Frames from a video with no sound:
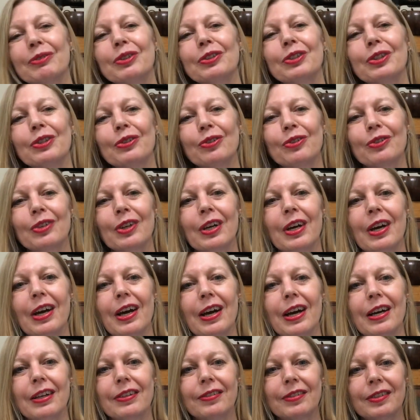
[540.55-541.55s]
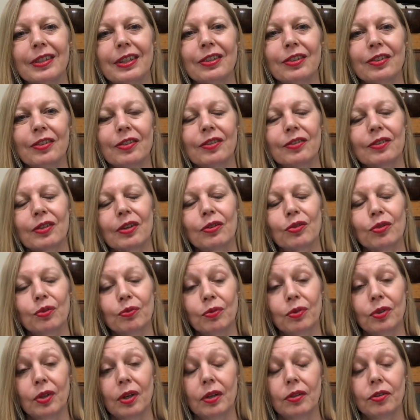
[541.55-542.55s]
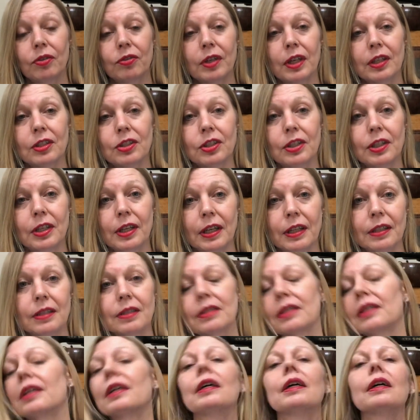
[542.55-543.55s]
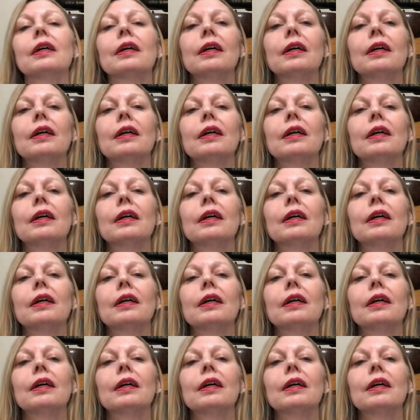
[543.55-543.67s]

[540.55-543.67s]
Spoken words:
would use a stitch that's got some sort of stretch in it.